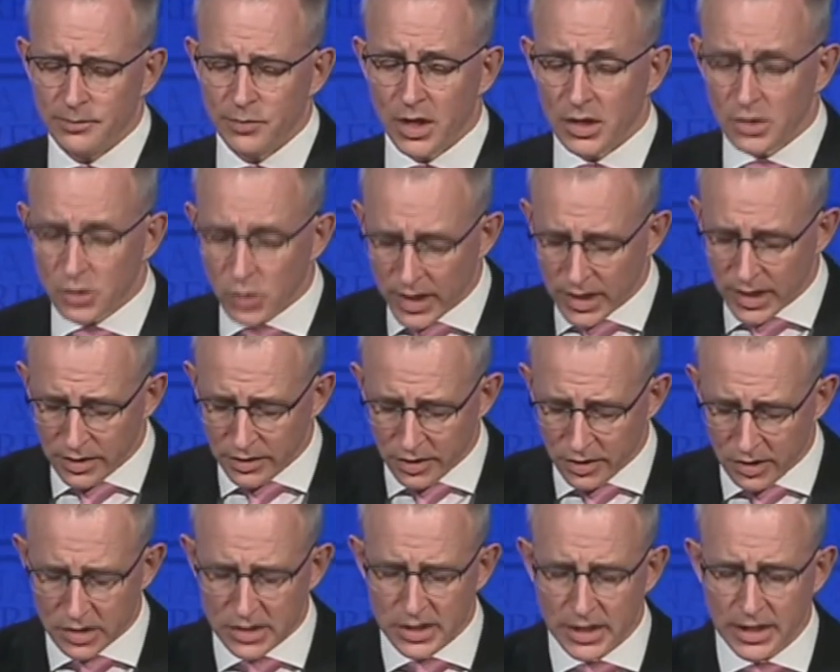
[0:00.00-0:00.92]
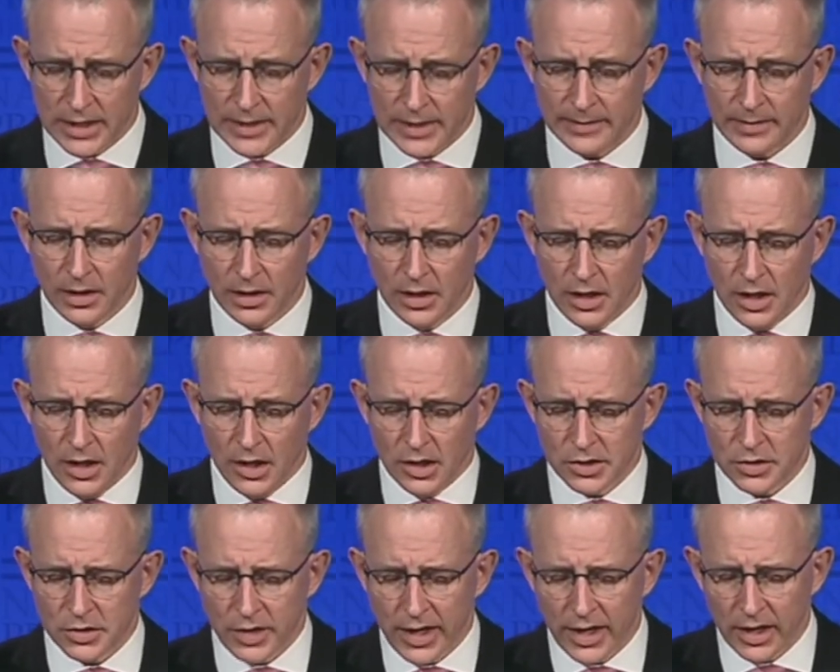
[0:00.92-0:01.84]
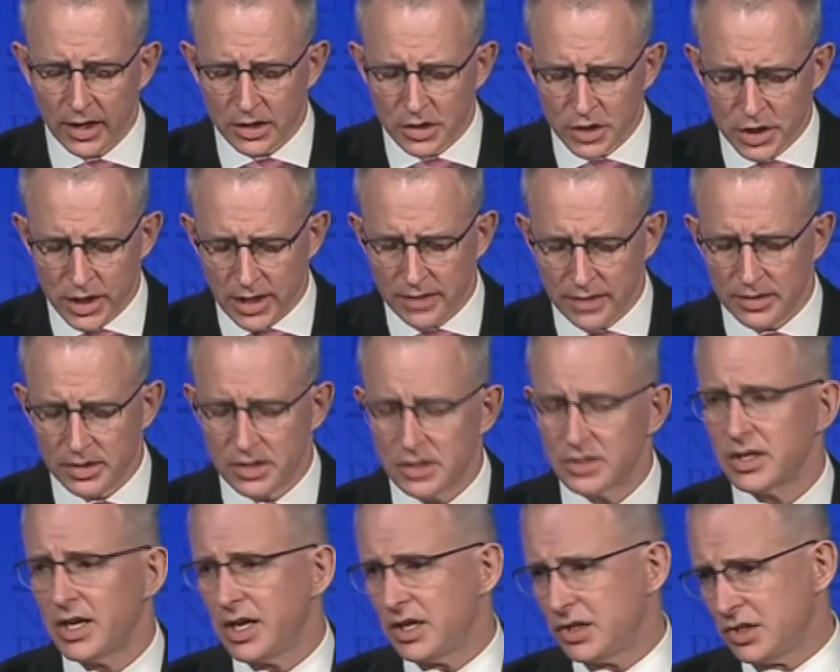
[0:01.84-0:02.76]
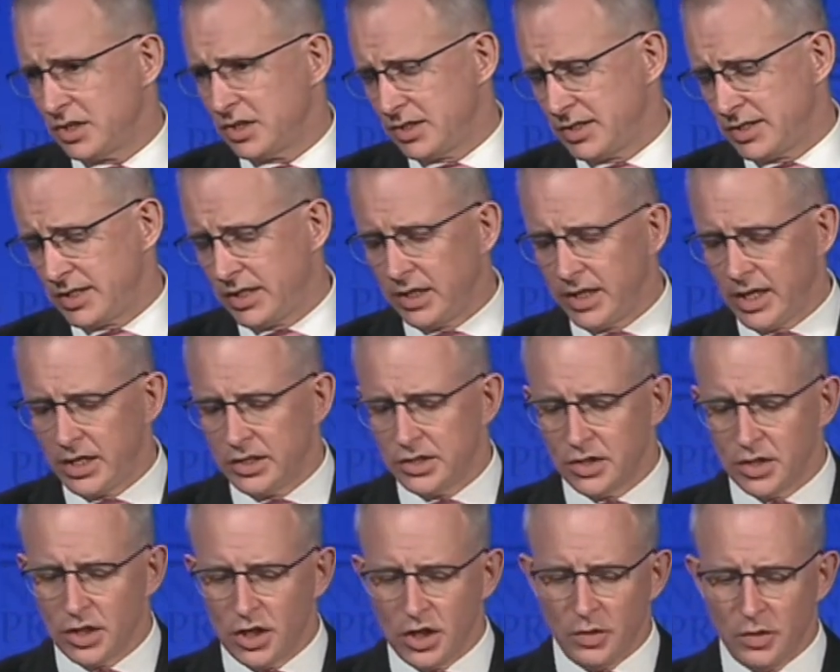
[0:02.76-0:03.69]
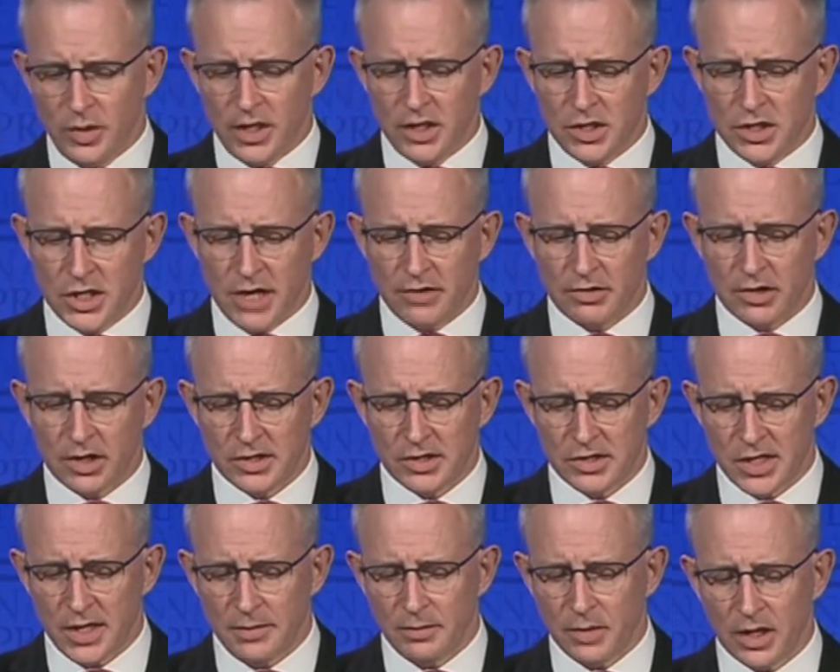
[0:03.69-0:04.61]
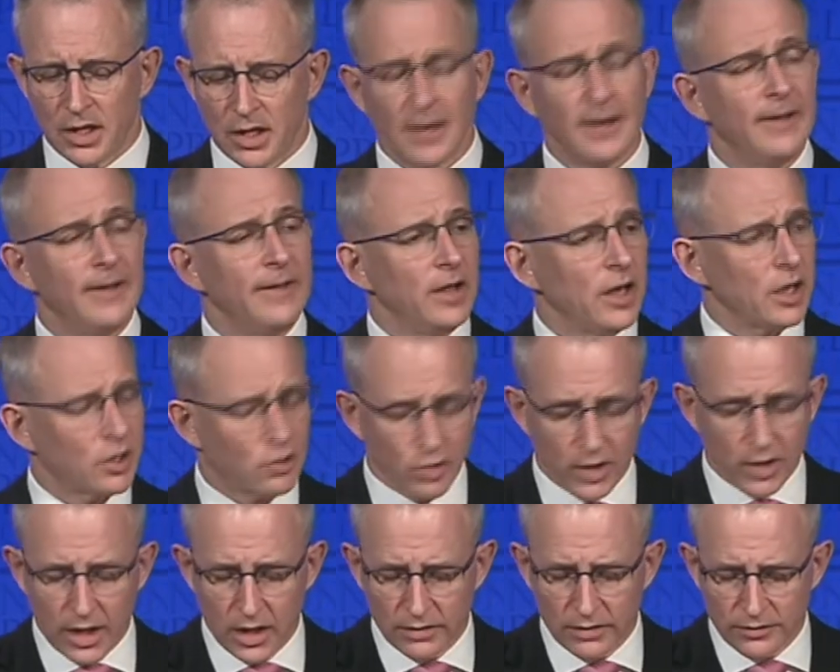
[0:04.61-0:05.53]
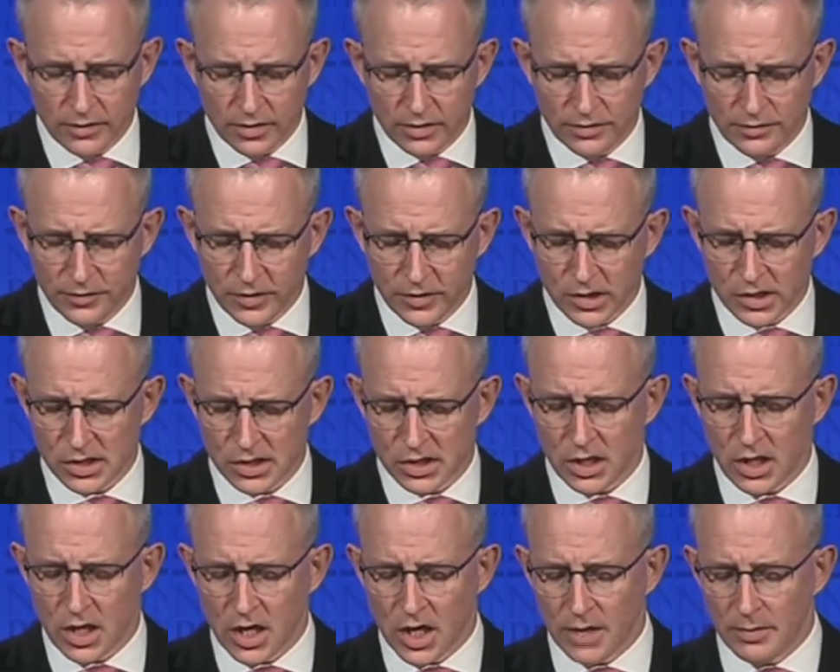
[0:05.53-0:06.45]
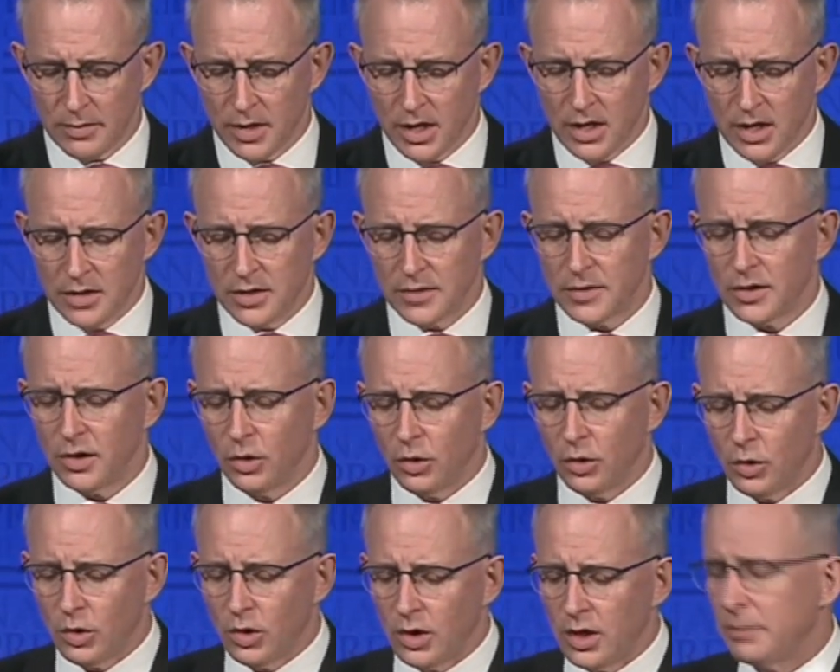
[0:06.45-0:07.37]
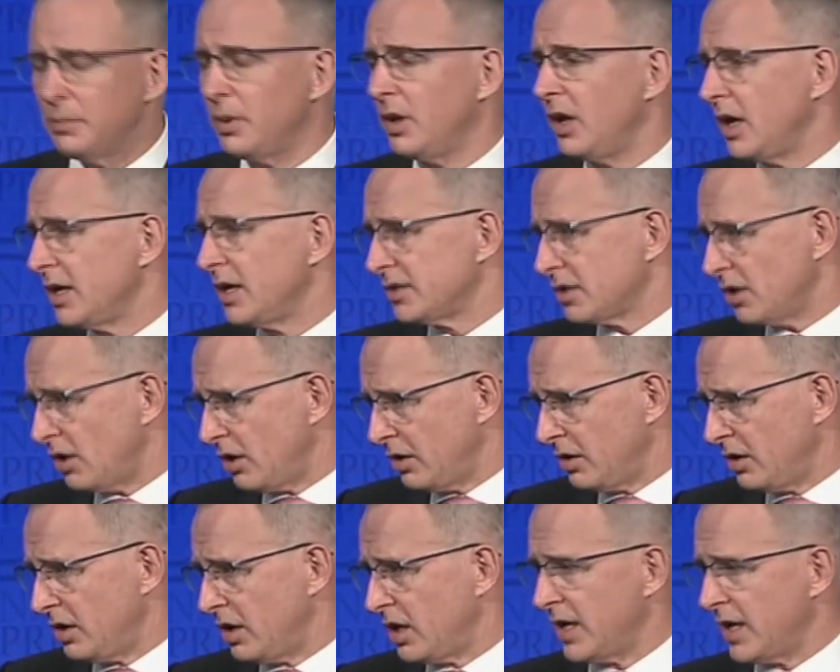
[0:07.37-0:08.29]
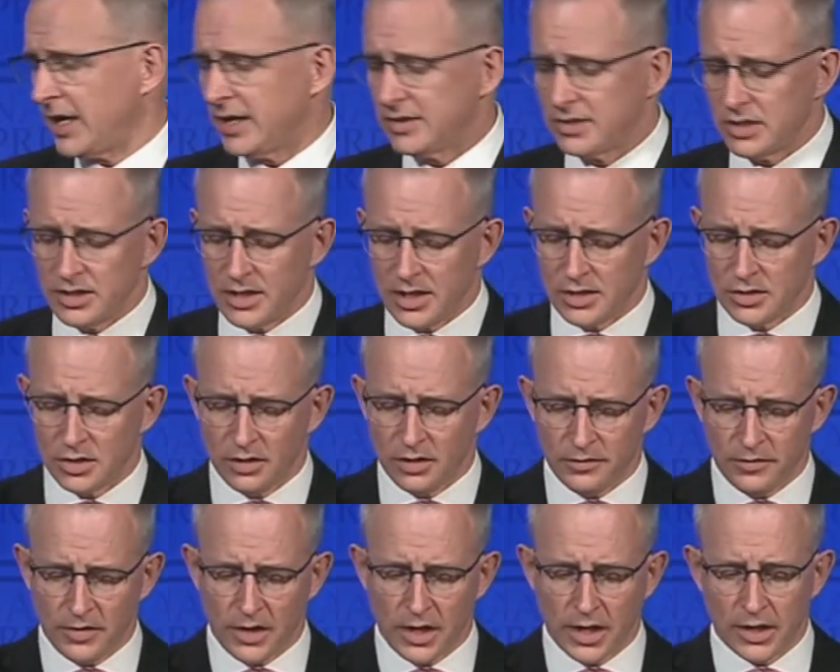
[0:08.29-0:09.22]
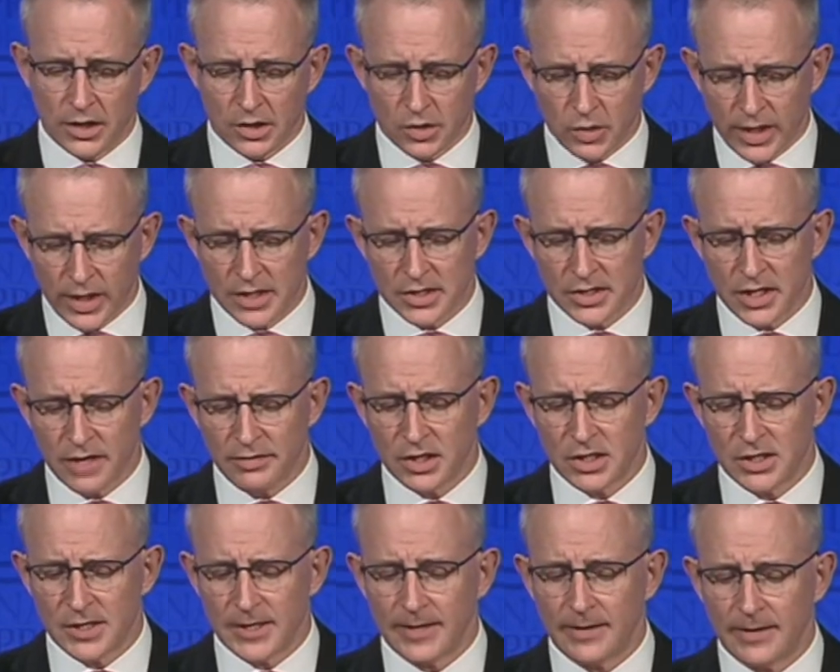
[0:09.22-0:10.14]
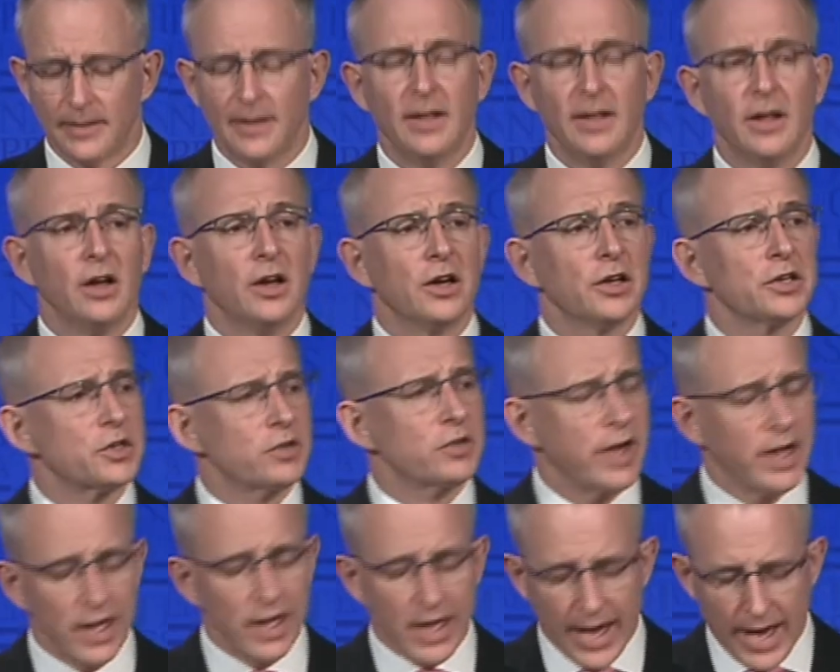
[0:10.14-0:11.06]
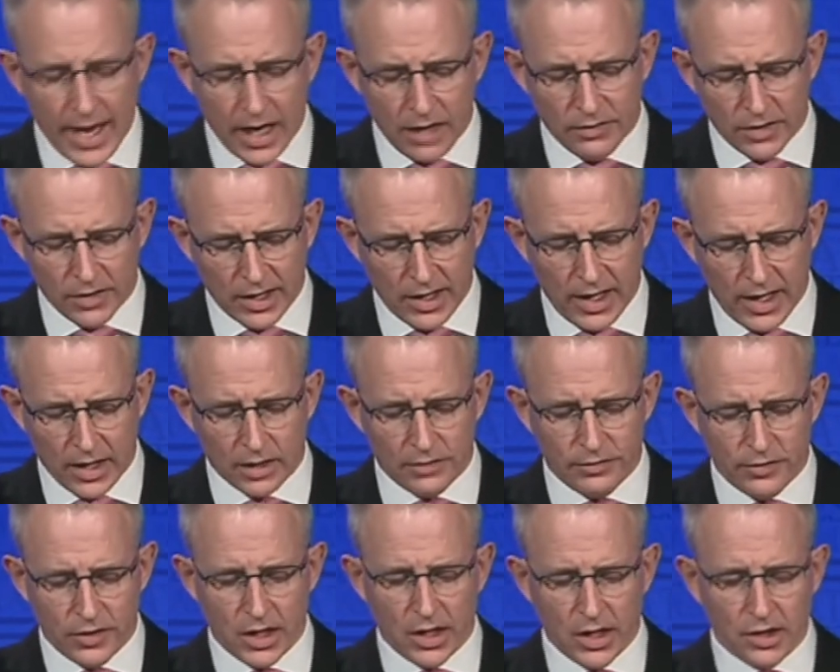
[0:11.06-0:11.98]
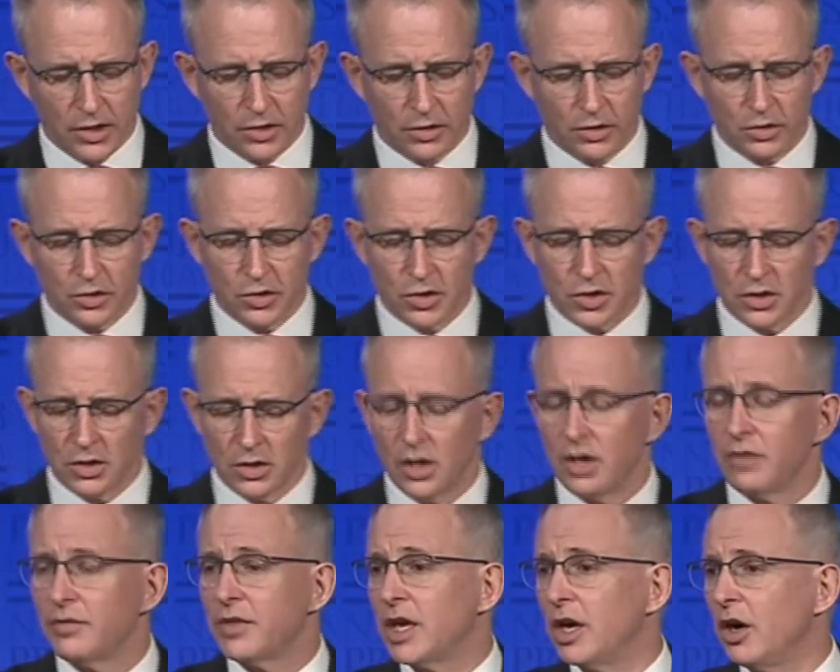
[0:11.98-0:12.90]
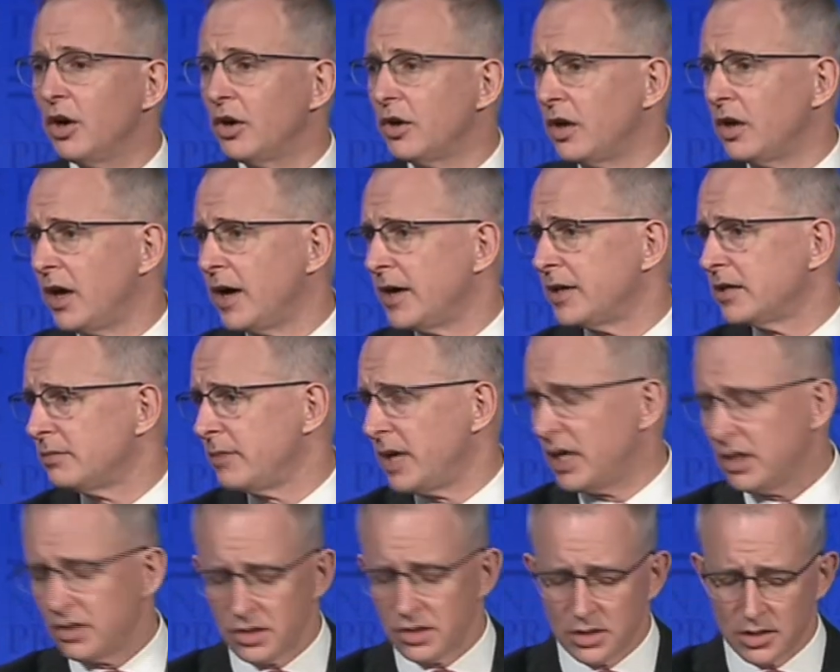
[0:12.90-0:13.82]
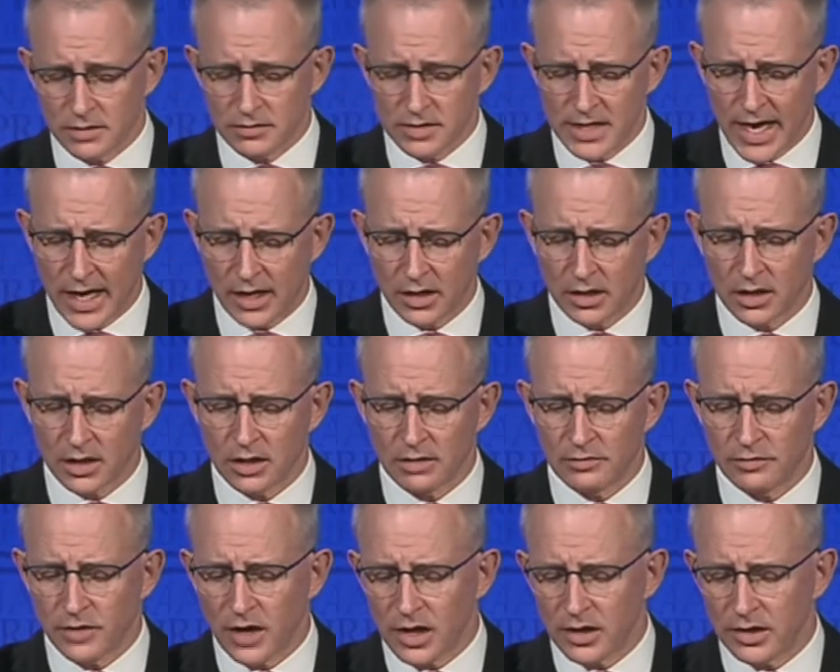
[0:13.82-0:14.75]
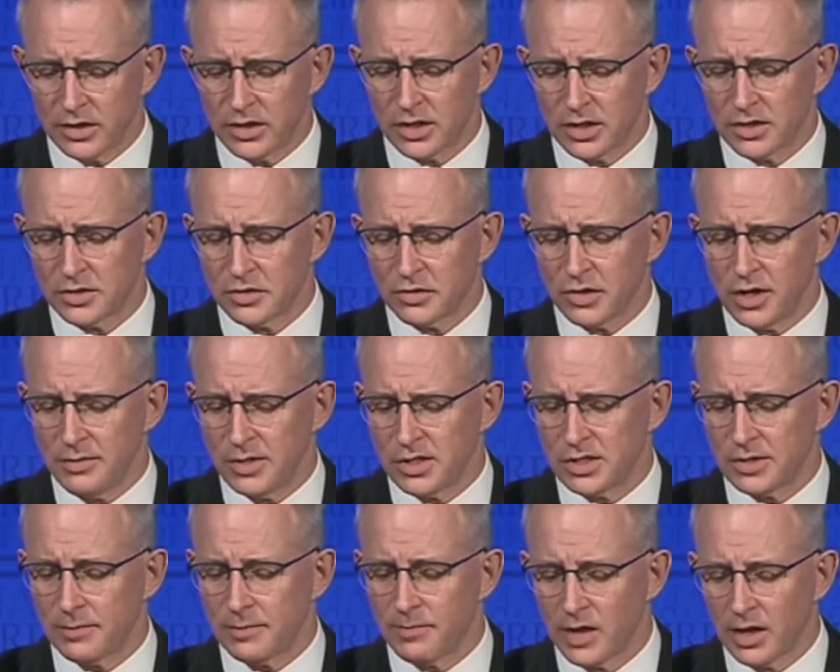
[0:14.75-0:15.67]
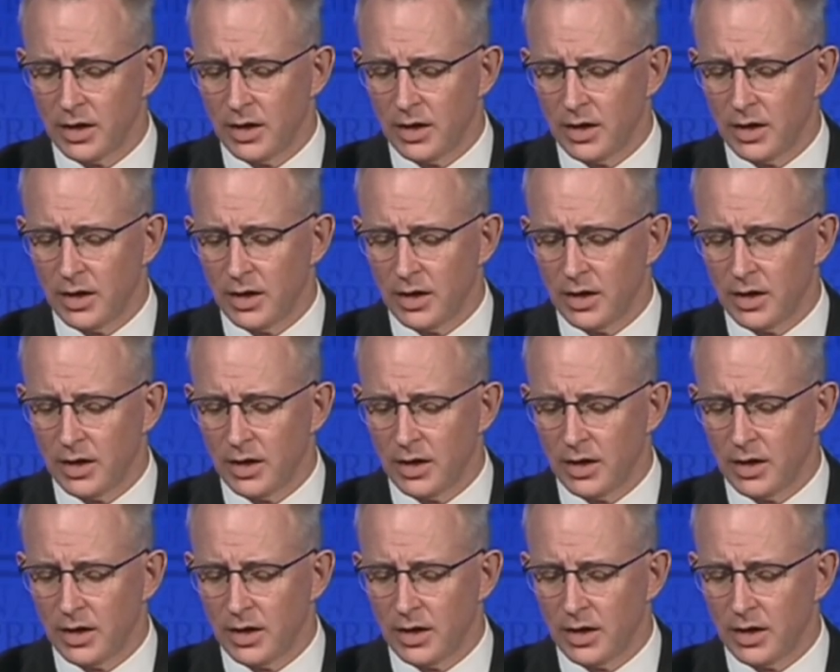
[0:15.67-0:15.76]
In 2013, Australia chaired the discussions that led to the UN General Assembly agreeing for the first time that the law applies online as it does offline. In 2017, Australia advocated for the inclusion of the online dimensions of tackling violent extremism.